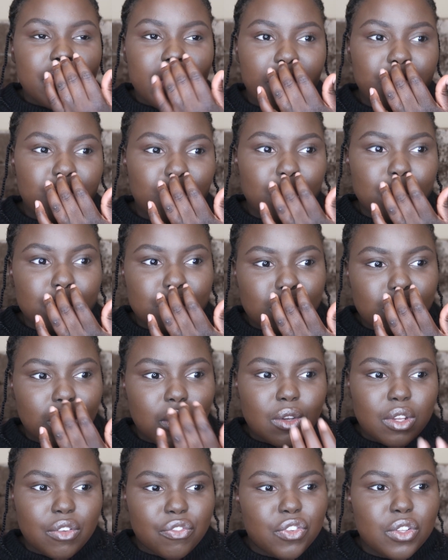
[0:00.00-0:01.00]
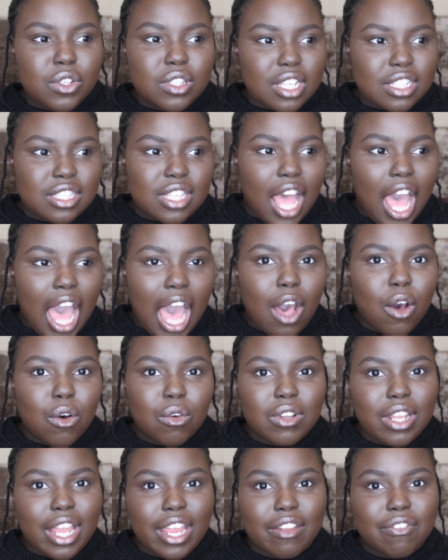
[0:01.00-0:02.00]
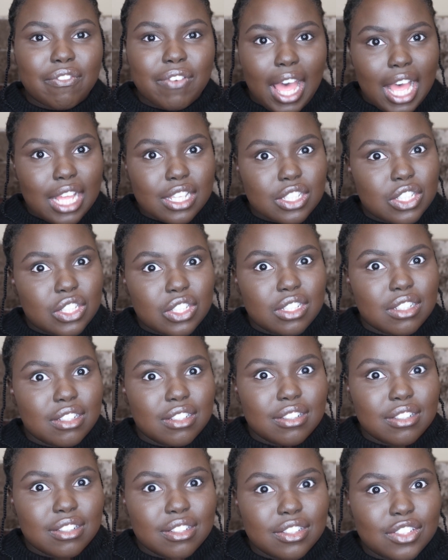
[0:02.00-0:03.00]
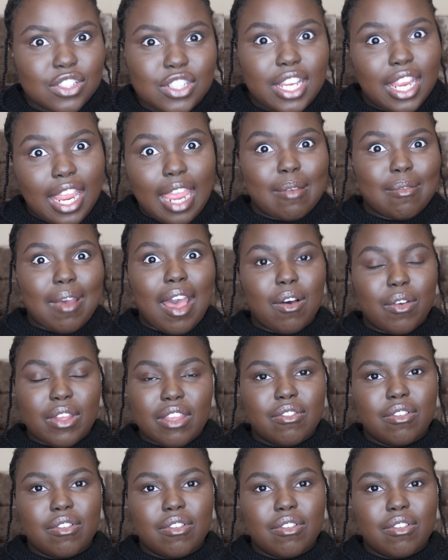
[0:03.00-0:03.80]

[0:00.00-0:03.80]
Everyone was so confused as to how like fast she came out.